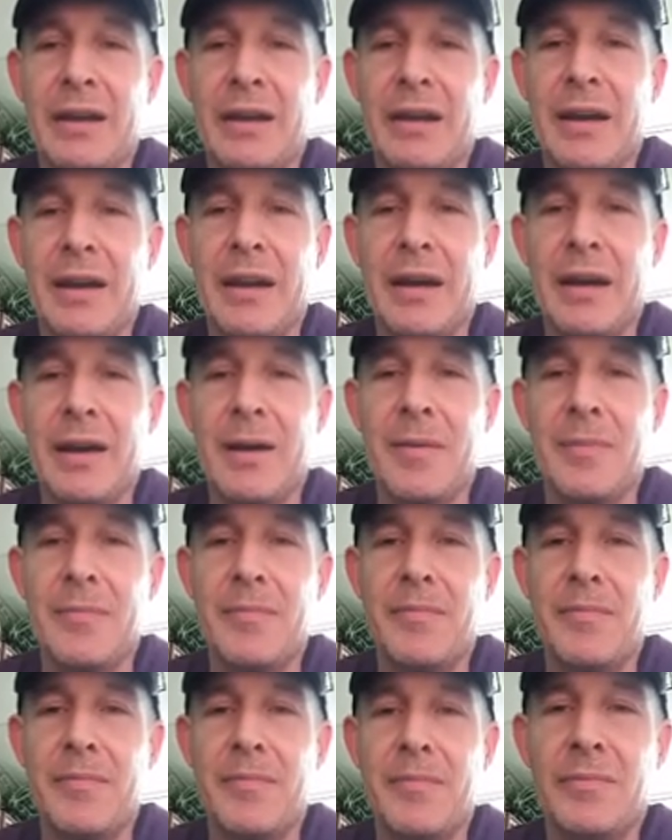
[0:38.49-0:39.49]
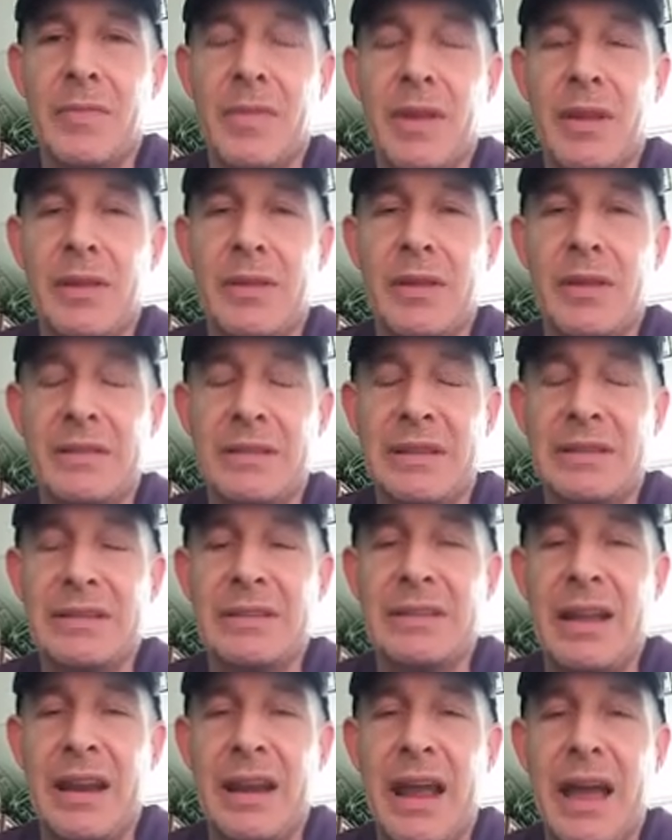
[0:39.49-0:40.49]
The
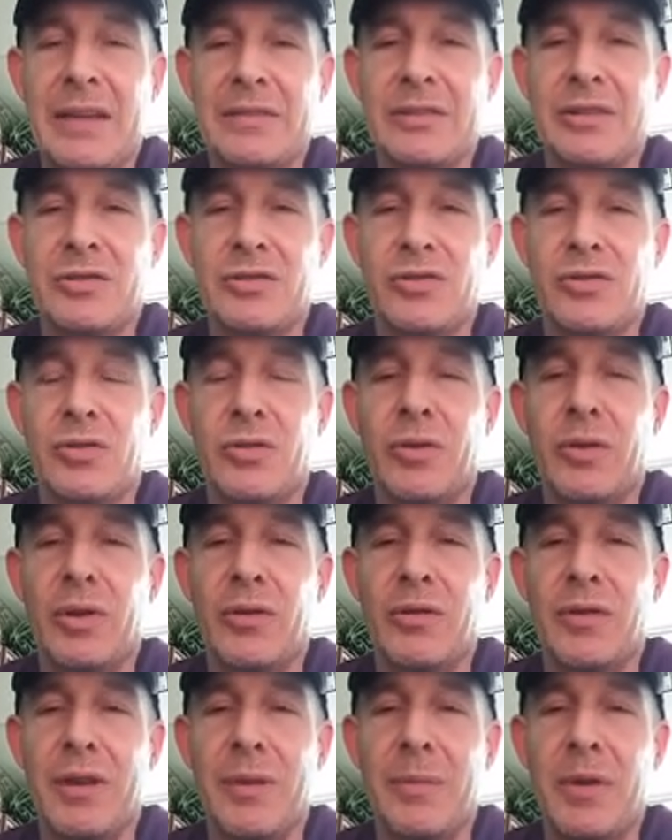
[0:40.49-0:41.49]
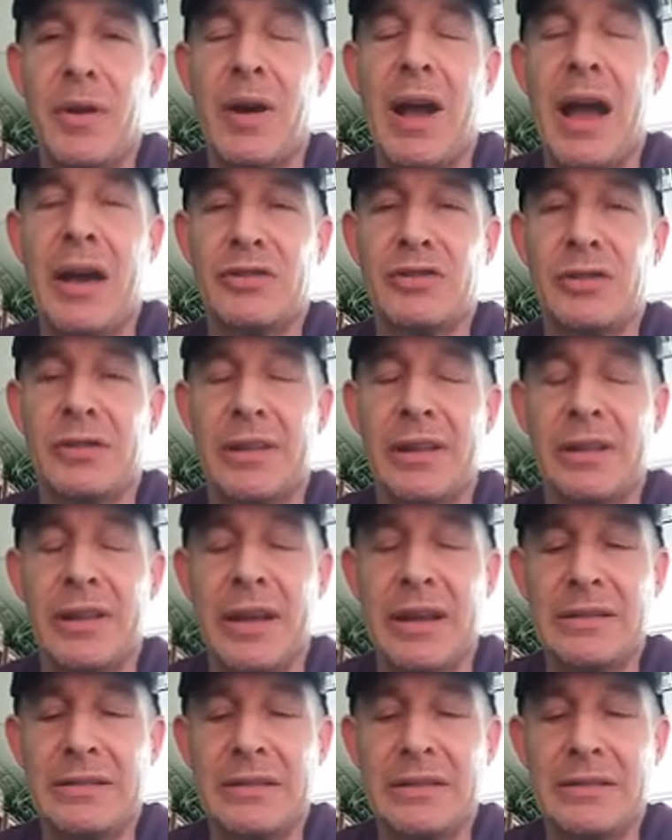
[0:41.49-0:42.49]
state has control over them. They're actually
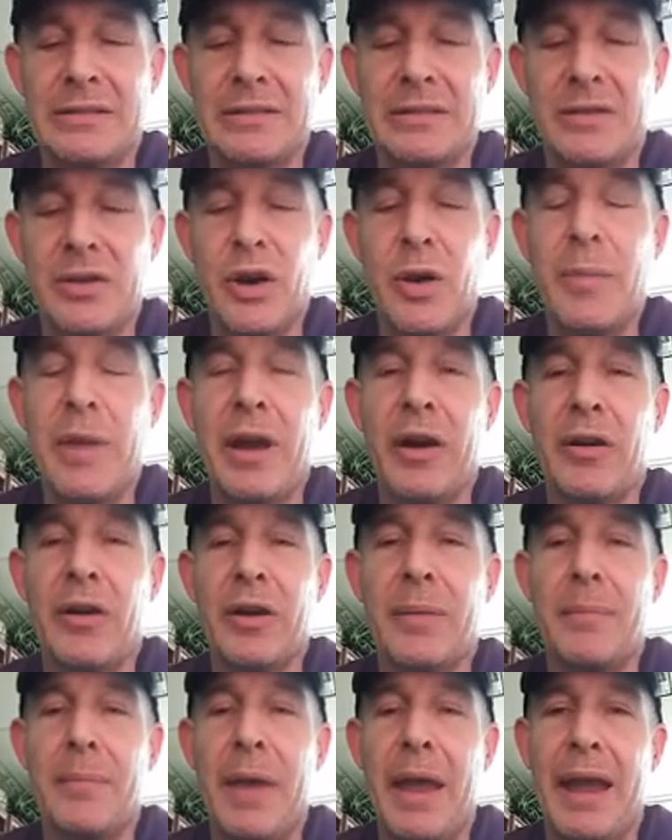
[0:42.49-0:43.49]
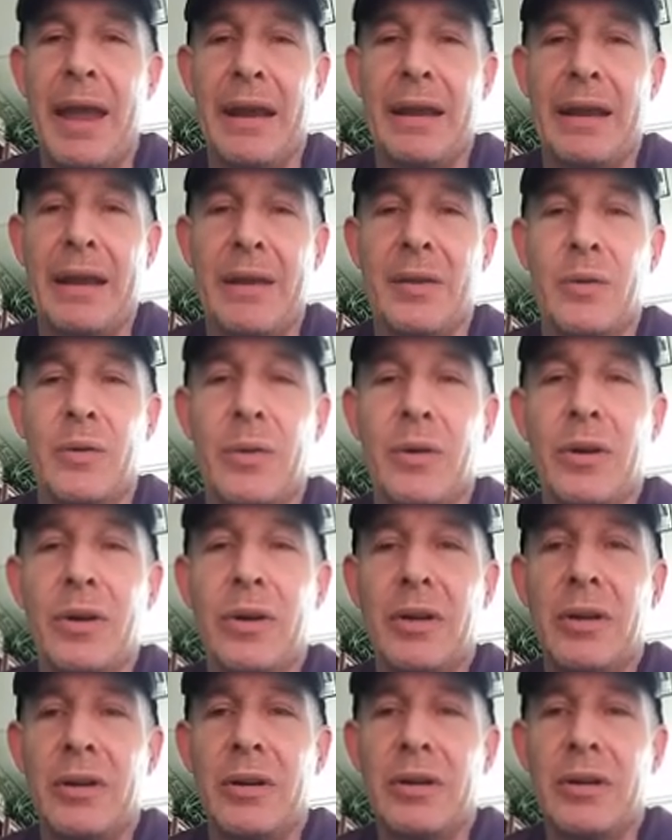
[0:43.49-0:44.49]
licensed. Homemaker companion or
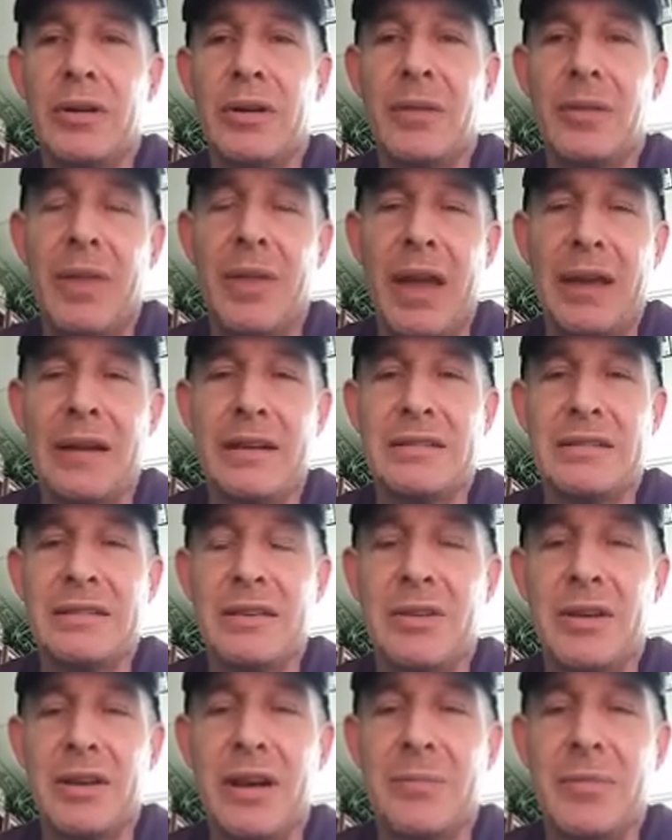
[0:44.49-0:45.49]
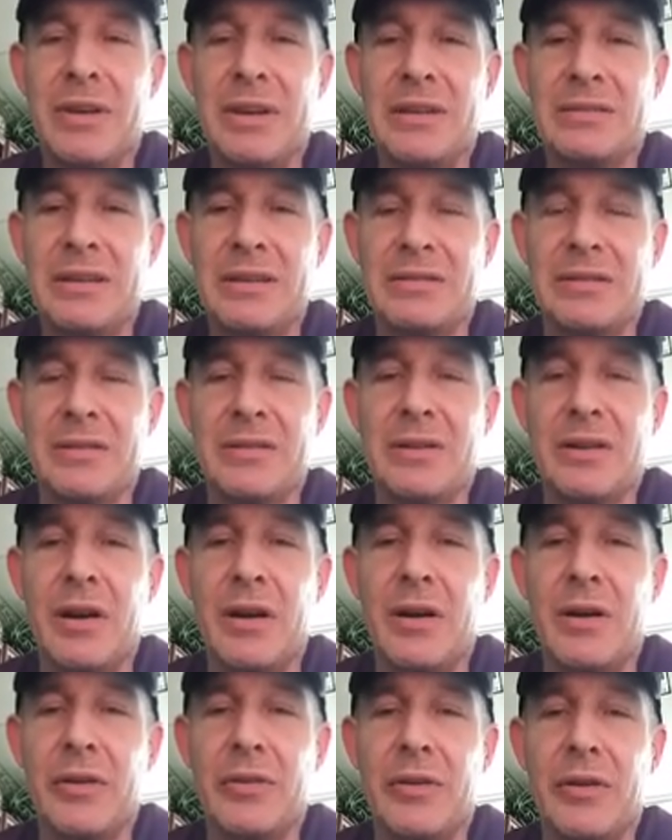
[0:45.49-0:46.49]
companion sitter companies, as they're
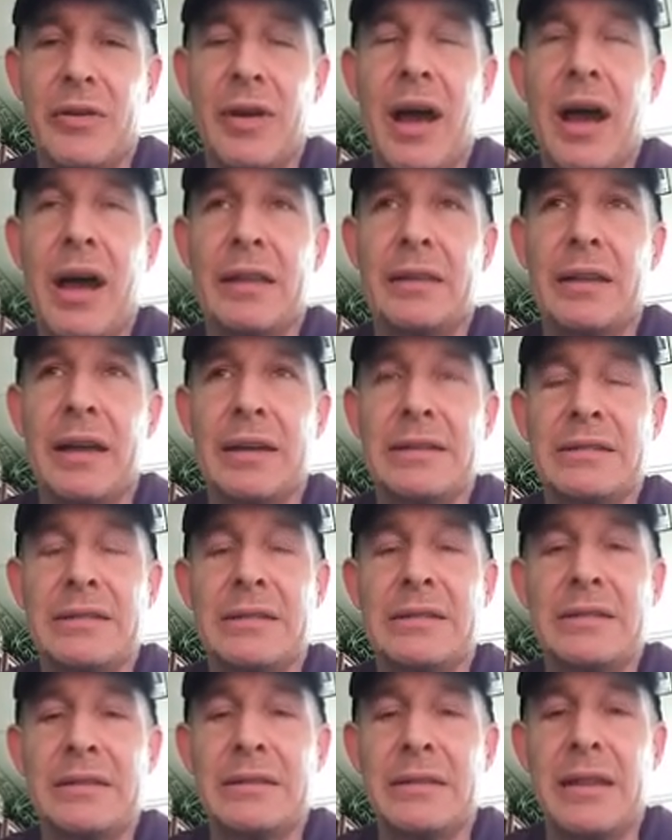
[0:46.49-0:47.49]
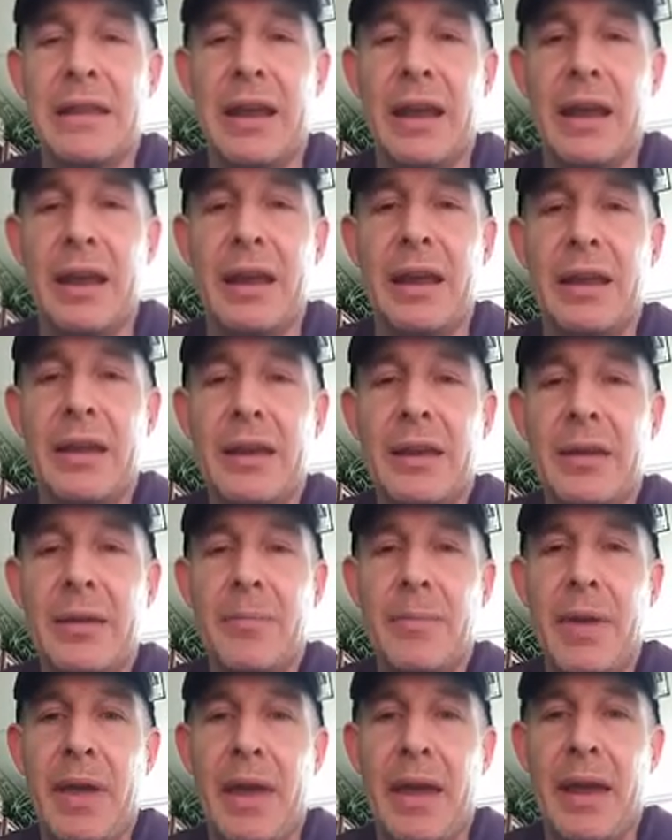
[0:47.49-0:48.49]
called, are not licensed. They
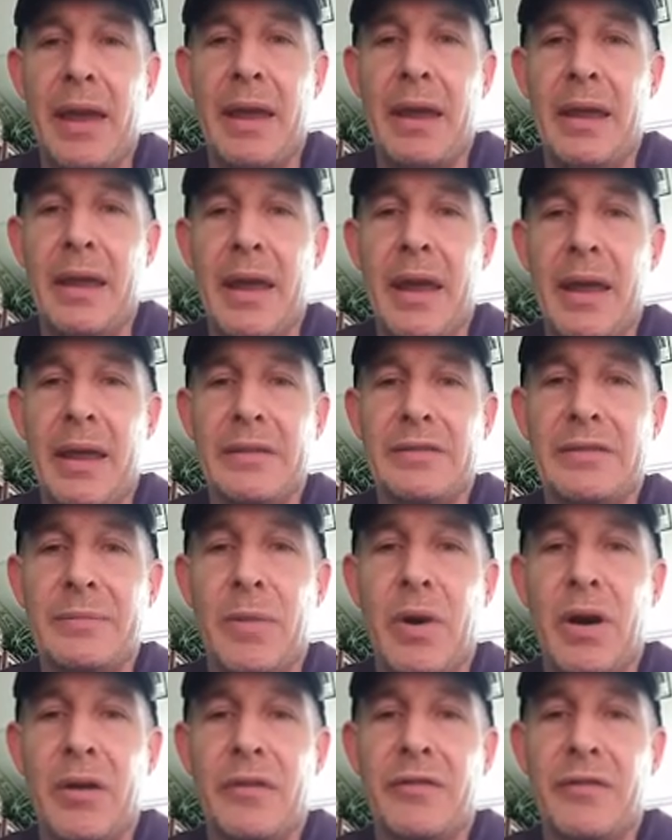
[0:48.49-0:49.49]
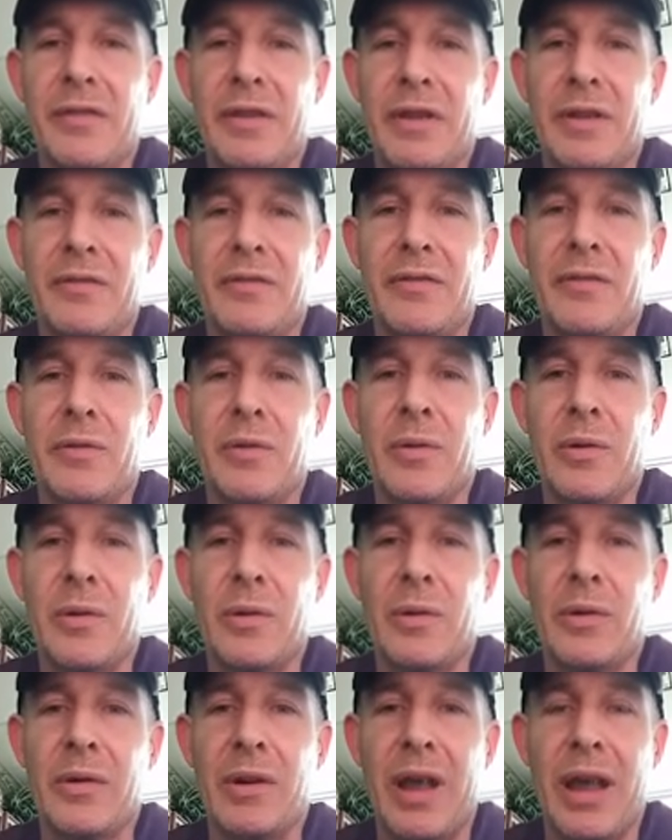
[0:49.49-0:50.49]
pay a small fee
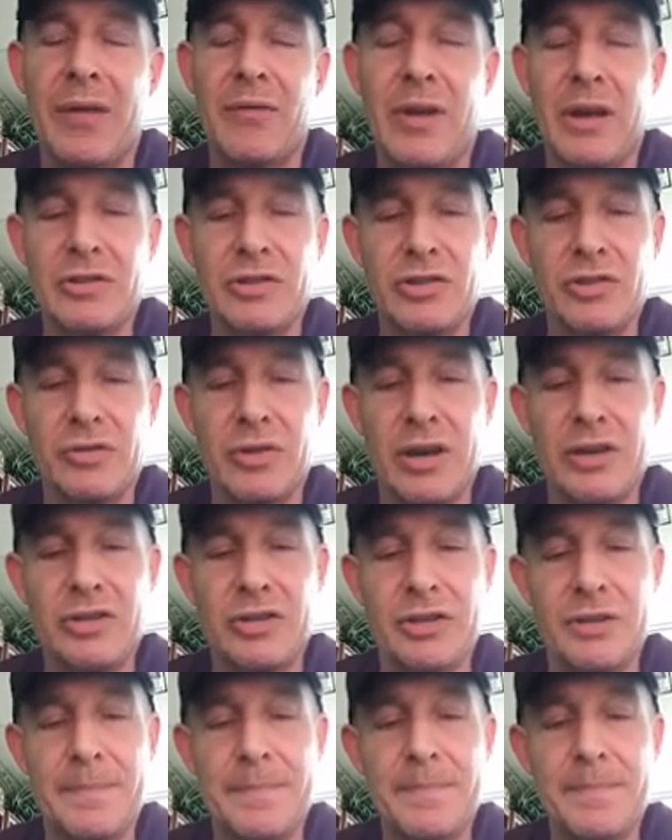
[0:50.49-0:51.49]
for a registration.